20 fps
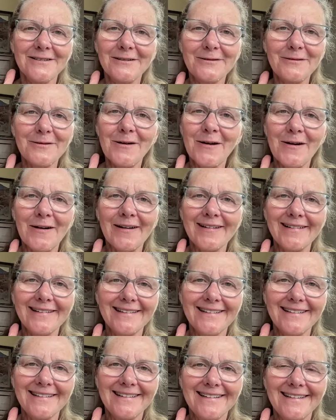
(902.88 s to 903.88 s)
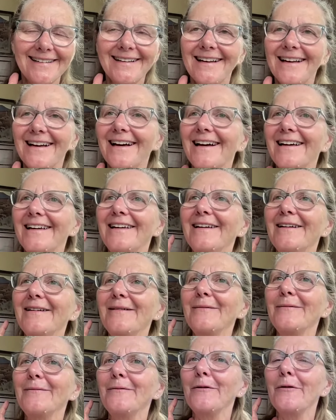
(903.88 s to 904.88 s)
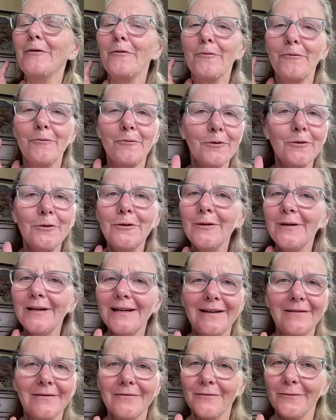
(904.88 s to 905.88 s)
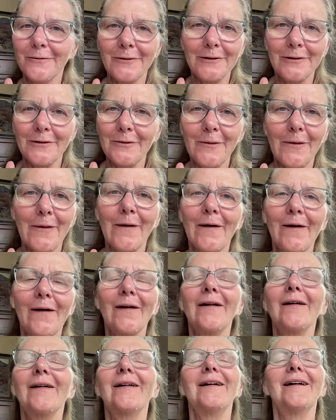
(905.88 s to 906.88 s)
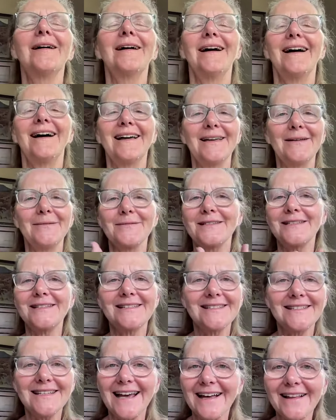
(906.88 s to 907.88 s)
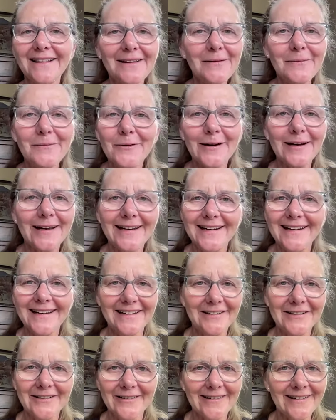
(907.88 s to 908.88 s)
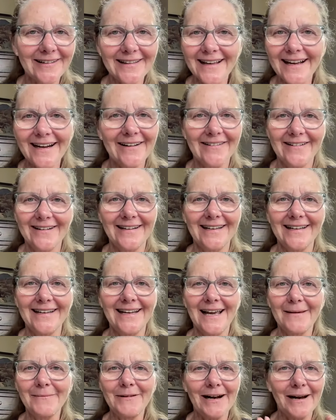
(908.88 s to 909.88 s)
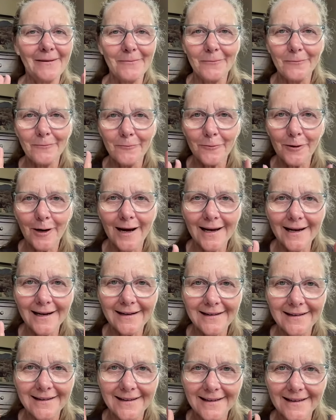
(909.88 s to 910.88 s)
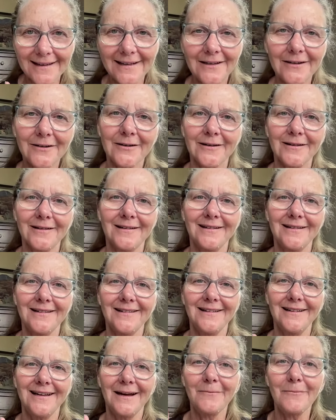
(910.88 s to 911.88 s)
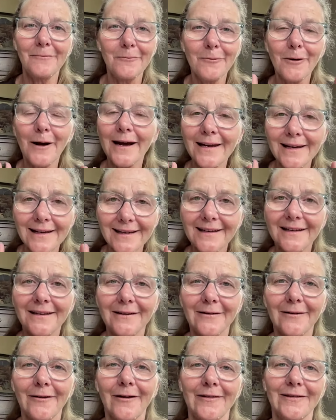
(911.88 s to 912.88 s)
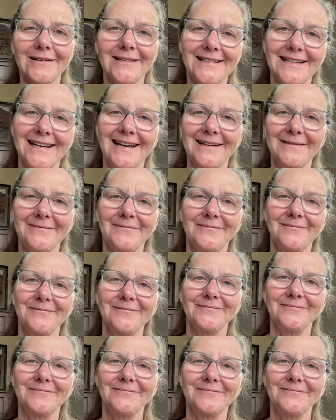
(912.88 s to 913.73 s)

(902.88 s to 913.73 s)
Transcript: to you all. I am rooting for you all. I am celebrating your clarity. I mean, I'm right here. I'm right here all the time.